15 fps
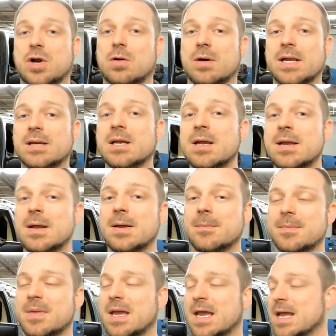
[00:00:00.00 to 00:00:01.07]
current.
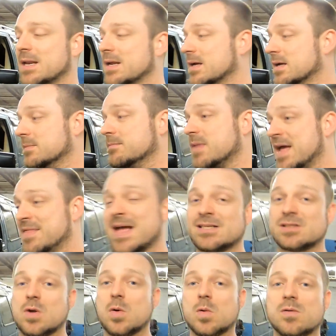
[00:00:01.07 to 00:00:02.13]
And
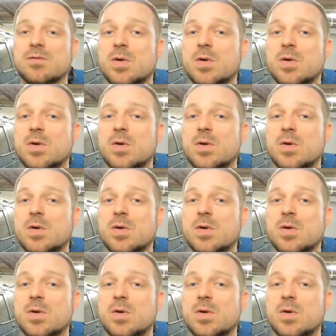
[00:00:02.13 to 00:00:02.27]
that's cool.